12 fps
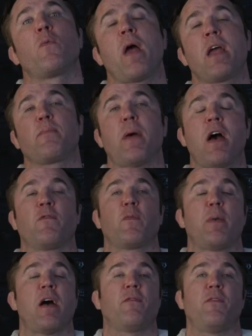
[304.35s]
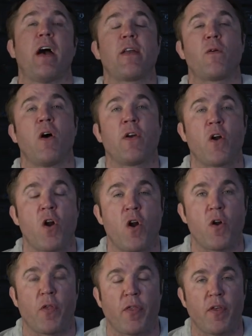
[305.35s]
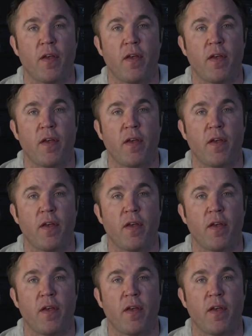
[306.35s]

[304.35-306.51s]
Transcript: ranked pound-for-pound fighter on earth.